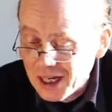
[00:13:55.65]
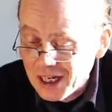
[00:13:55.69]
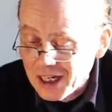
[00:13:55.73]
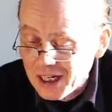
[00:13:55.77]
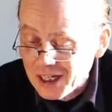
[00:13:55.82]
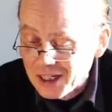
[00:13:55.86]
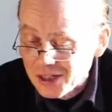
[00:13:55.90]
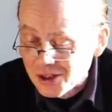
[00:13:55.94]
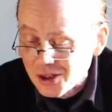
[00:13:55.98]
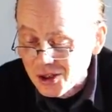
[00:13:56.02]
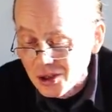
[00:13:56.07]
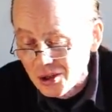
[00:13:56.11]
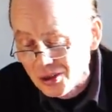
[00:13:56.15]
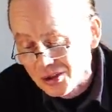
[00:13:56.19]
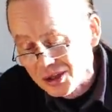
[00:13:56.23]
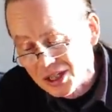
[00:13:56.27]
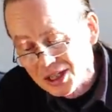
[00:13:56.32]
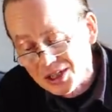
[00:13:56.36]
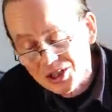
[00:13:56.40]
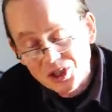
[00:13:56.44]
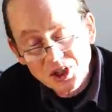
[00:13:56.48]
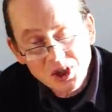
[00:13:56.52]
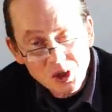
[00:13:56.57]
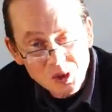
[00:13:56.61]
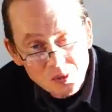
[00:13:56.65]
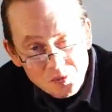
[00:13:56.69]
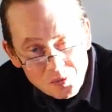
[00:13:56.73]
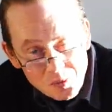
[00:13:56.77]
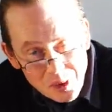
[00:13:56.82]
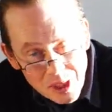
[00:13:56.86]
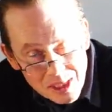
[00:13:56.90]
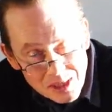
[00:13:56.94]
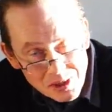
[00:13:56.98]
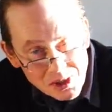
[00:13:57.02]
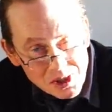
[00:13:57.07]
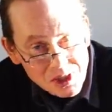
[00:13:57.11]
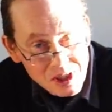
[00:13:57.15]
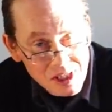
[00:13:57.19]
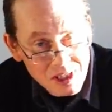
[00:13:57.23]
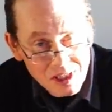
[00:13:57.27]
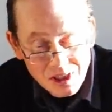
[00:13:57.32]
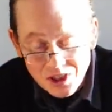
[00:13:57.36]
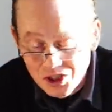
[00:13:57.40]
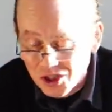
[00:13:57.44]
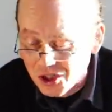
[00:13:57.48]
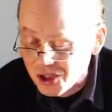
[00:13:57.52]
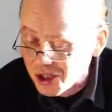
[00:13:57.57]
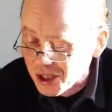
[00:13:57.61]
It's got this
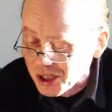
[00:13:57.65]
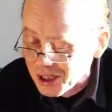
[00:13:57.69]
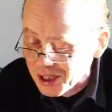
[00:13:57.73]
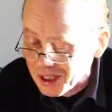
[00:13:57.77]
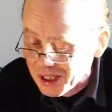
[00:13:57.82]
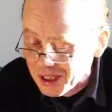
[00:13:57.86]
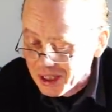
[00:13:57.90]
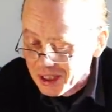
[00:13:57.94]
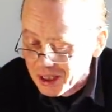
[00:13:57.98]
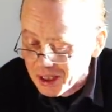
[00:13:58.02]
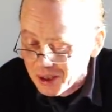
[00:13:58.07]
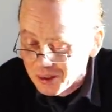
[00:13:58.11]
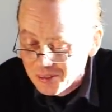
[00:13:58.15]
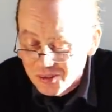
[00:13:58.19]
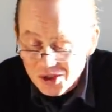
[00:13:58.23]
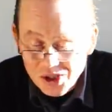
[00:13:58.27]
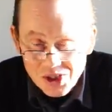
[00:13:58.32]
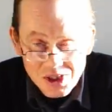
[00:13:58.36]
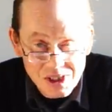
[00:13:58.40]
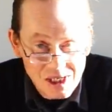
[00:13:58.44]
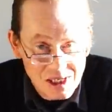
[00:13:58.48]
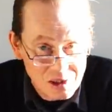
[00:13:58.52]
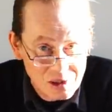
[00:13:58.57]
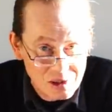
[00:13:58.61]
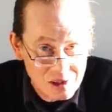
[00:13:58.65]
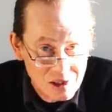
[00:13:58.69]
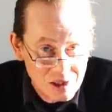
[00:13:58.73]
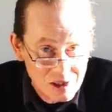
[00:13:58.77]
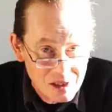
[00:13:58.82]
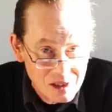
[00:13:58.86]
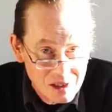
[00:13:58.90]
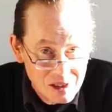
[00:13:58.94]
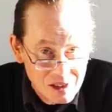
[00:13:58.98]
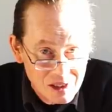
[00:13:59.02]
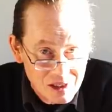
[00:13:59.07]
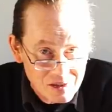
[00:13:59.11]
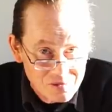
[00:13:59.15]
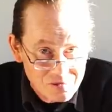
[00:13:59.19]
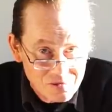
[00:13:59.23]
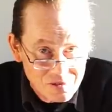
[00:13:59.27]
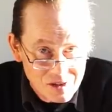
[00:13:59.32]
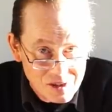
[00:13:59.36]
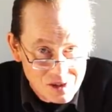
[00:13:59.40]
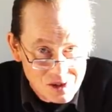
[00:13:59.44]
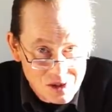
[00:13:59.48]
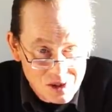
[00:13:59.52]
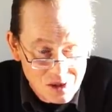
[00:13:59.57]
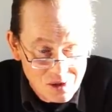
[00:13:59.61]
space-age selenium cell
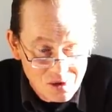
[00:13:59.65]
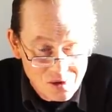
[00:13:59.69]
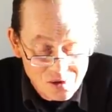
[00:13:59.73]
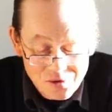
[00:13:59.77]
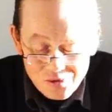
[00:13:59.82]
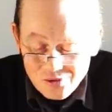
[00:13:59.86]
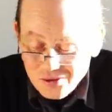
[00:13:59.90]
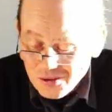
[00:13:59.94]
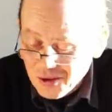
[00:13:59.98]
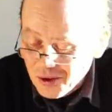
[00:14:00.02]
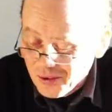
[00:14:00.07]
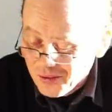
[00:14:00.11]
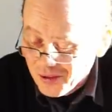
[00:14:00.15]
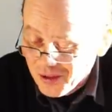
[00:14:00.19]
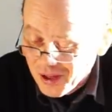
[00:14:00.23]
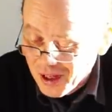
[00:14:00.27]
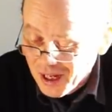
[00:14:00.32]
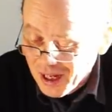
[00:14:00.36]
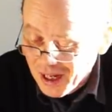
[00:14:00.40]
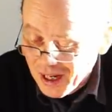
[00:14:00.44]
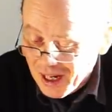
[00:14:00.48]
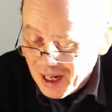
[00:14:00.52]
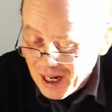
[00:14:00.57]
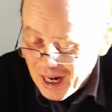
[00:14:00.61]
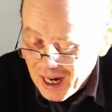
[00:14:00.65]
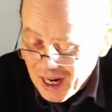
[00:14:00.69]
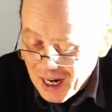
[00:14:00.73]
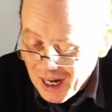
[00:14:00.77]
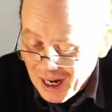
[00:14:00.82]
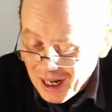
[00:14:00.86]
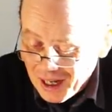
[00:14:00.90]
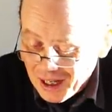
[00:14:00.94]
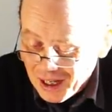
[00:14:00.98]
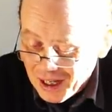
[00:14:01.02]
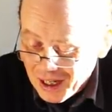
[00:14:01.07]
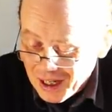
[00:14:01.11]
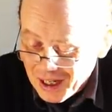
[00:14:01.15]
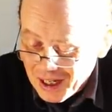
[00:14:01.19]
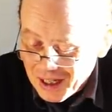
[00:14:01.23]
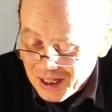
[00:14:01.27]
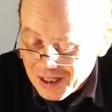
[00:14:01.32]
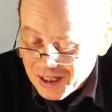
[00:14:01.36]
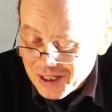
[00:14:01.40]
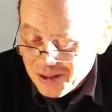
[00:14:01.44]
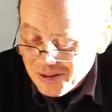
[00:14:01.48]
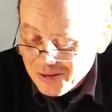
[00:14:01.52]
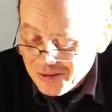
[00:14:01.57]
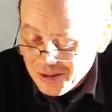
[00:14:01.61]
fixed on the front there, and
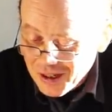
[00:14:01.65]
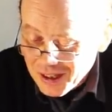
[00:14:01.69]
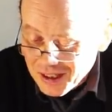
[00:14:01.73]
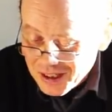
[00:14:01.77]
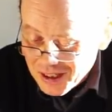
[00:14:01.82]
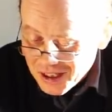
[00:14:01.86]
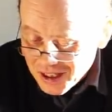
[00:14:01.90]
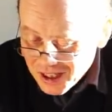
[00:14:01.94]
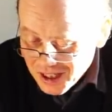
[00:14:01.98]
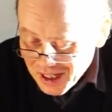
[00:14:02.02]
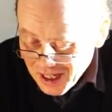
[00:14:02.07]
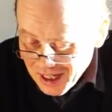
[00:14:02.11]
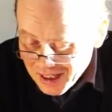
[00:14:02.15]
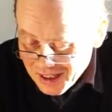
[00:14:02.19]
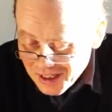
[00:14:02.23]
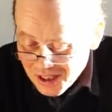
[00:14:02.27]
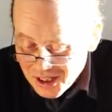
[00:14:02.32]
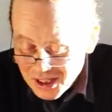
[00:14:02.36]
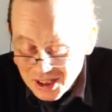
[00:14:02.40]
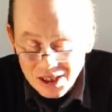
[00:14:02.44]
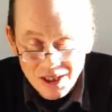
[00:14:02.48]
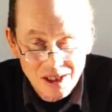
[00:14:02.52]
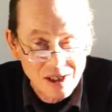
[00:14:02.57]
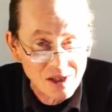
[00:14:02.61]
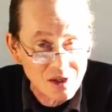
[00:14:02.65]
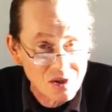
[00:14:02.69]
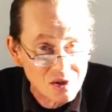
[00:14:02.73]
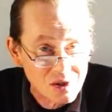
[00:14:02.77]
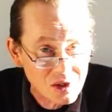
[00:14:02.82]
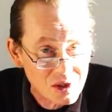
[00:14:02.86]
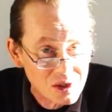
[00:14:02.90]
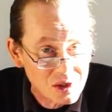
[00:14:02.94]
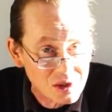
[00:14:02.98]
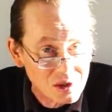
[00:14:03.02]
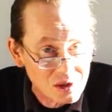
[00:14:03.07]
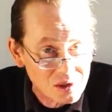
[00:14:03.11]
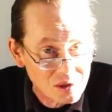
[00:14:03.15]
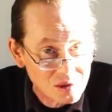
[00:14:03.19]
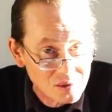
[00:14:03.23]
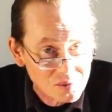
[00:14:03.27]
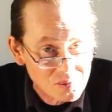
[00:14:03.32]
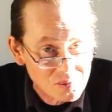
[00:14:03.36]
it's a fantastic little